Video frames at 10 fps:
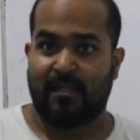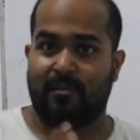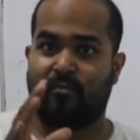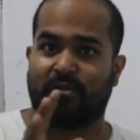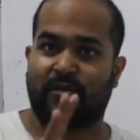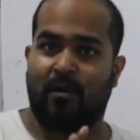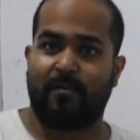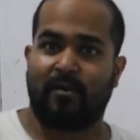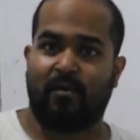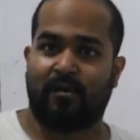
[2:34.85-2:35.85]
The most
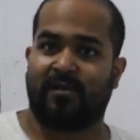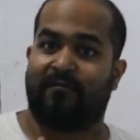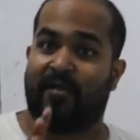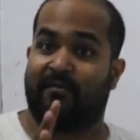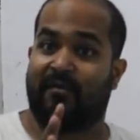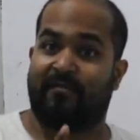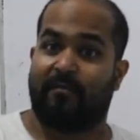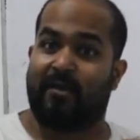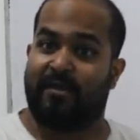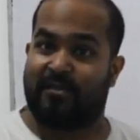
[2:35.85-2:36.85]
common cause of atrial
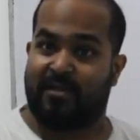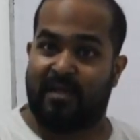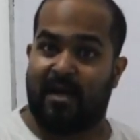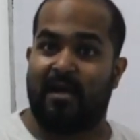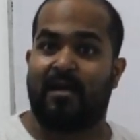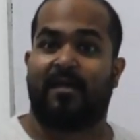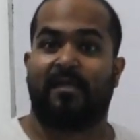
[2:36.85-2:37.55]
fibrillation there